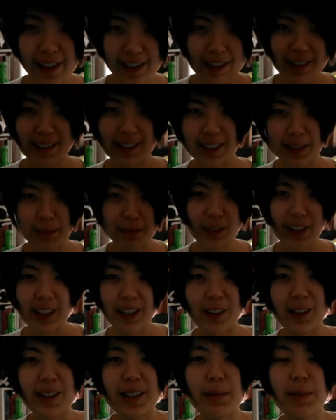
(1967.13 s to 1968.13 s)
there's some
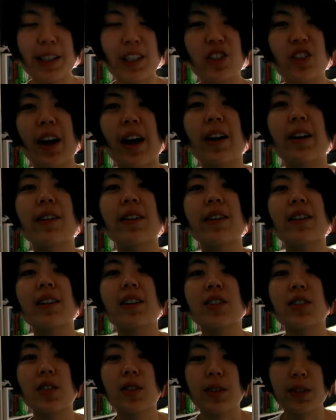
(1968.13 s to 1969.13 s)
videos on my channel, and
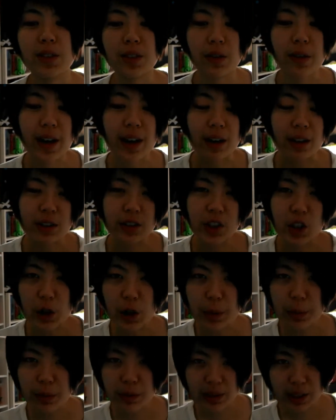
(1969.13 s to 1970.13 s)
there's also an ongoing
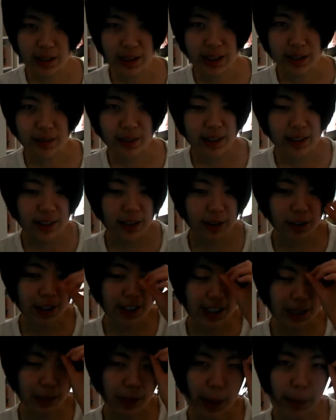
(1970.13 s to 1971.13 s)
productivity series
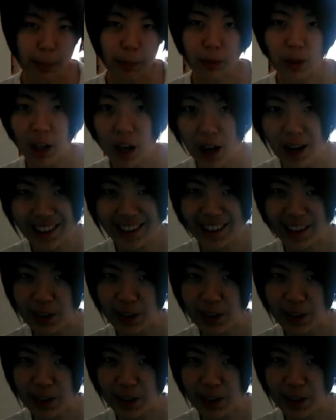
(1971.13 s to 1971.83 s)
on my blog, so